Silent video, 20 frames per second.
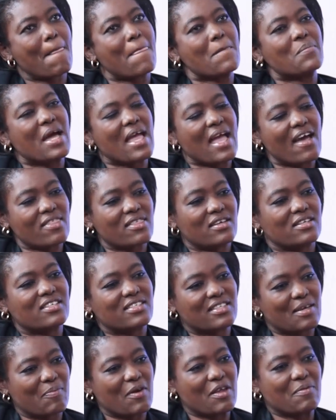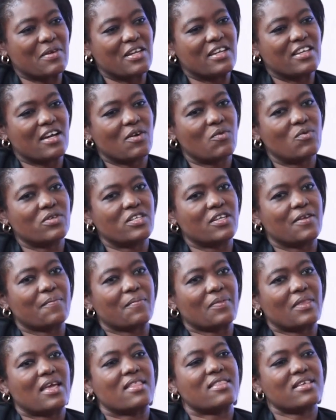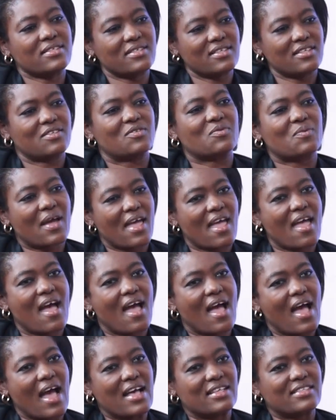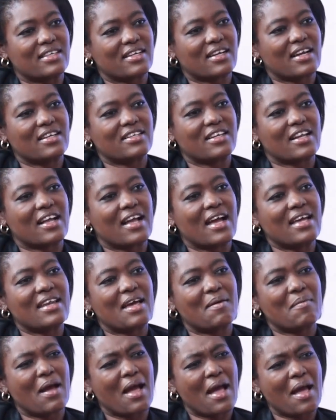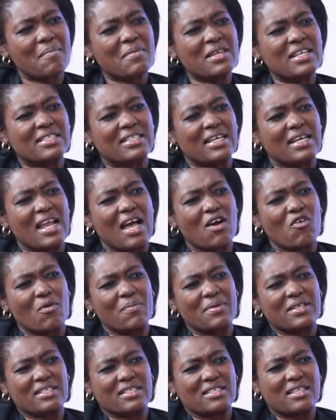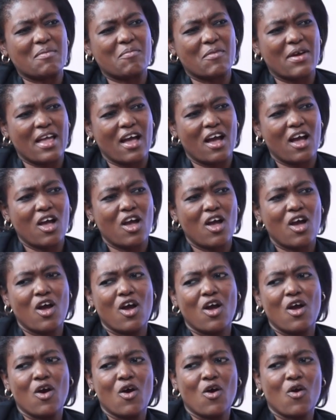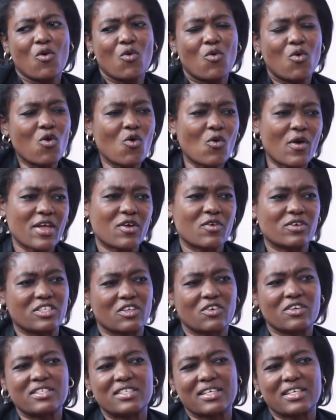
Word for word: my other disappointment, this is where, as a country, I mean, it's not somewhere. I